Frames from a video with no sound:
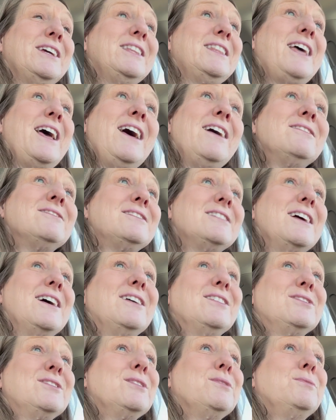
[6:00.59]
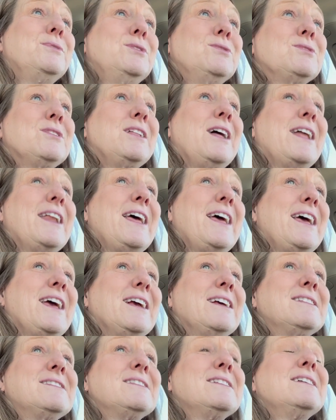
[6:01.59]
in the house now, so we use a lot of
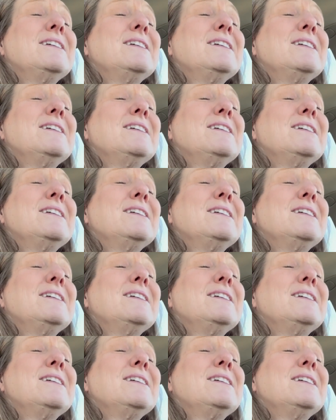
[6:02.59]
eggs.